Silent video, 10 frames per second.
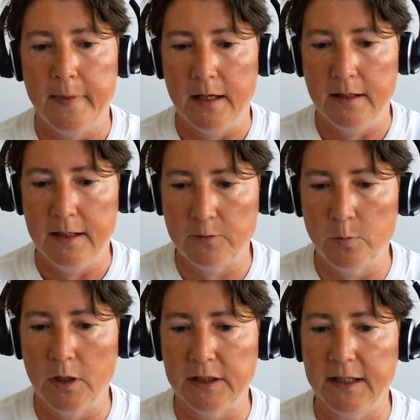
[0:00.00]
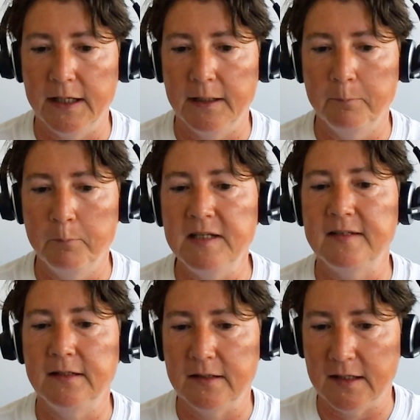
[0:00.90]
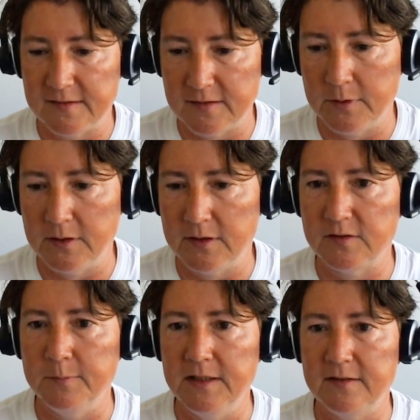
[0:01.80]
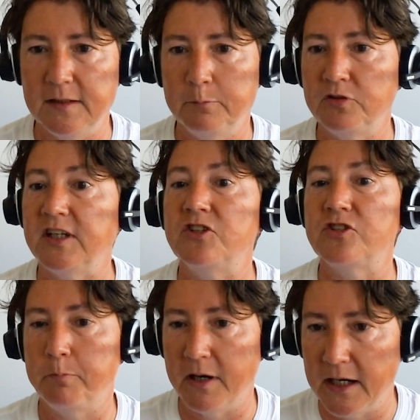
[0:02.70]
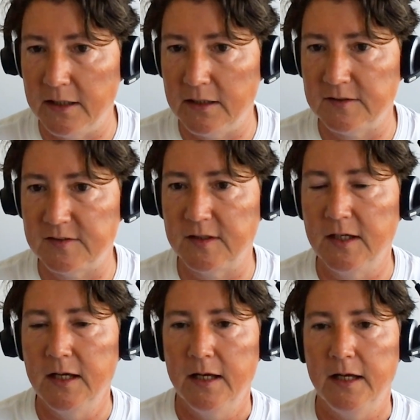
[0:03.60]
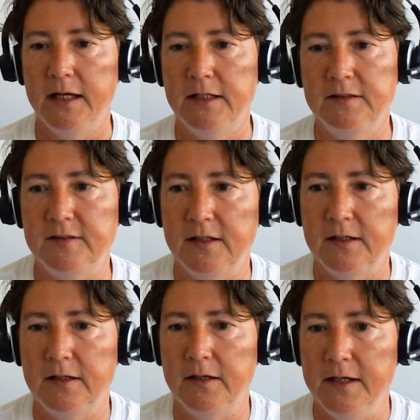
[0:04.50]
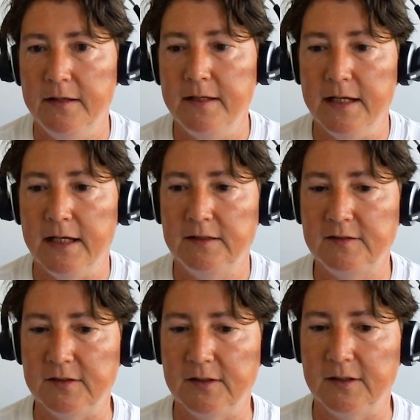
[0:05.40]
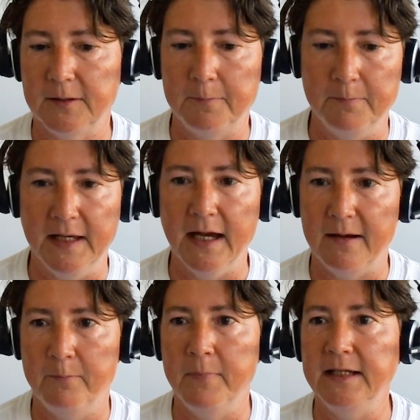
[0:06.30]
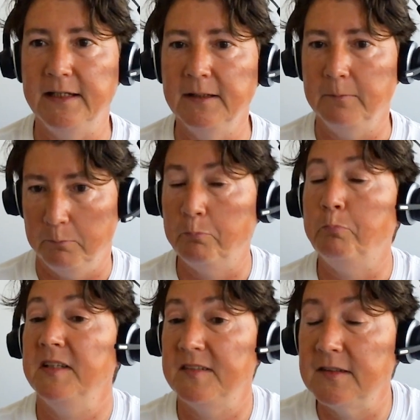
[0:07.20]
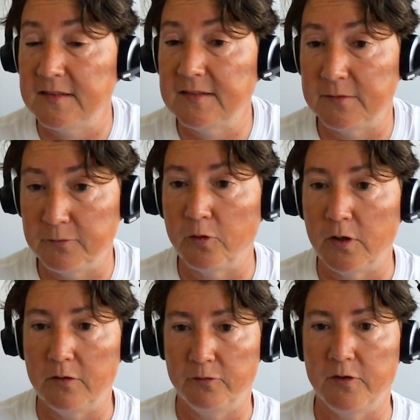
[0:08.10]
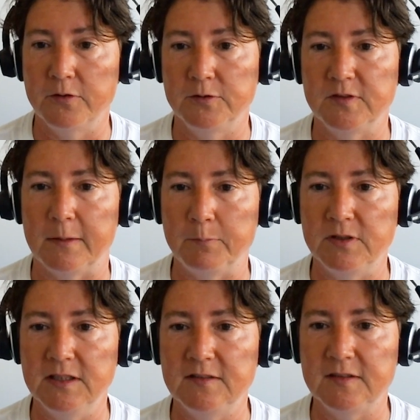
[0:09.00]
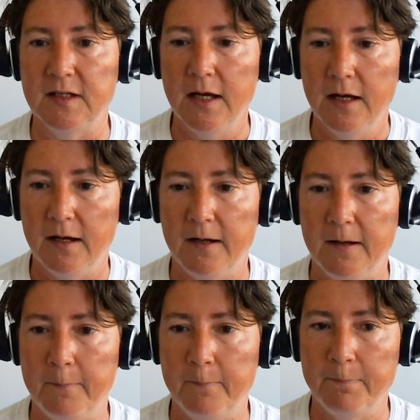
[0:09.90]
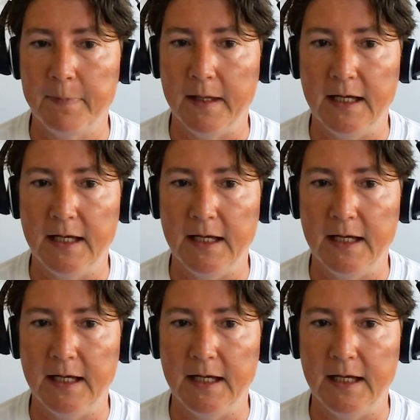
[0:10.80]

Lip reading: networking, meeting customers, meeting potential partners, and in the end, making business for those companies, and